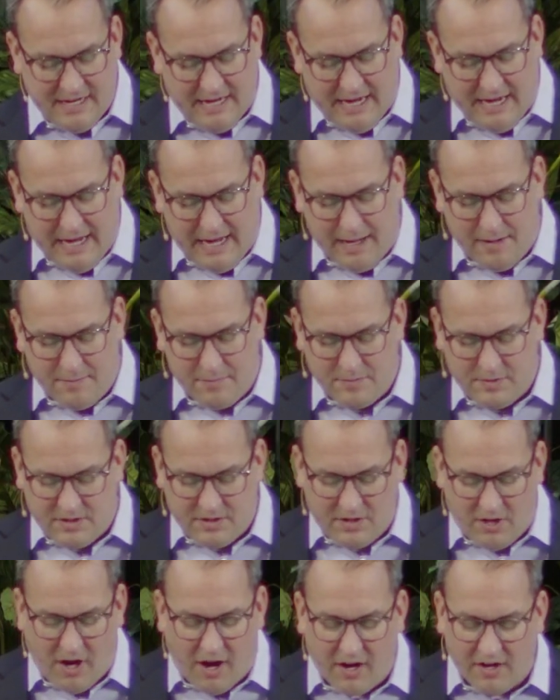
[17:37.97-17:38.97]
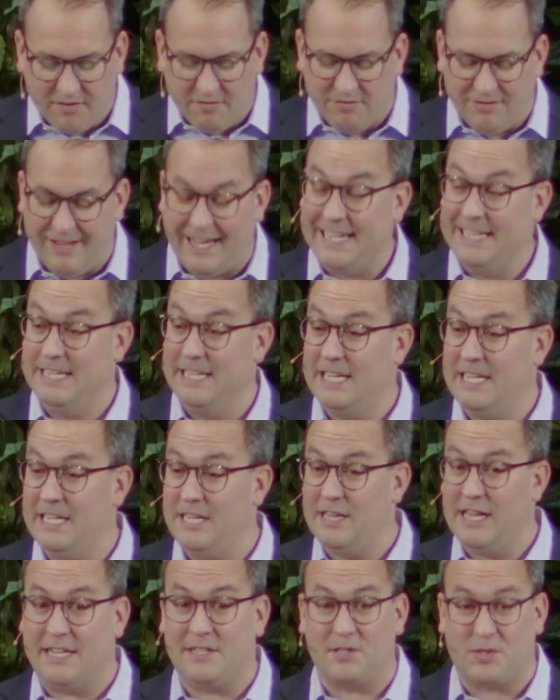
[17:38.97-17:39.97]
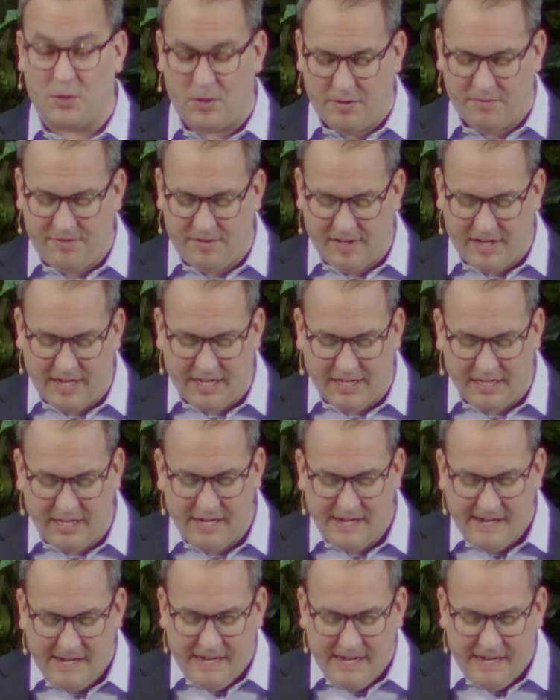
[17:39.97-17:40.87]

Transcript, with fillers: um, god of lightning, that sort of thing.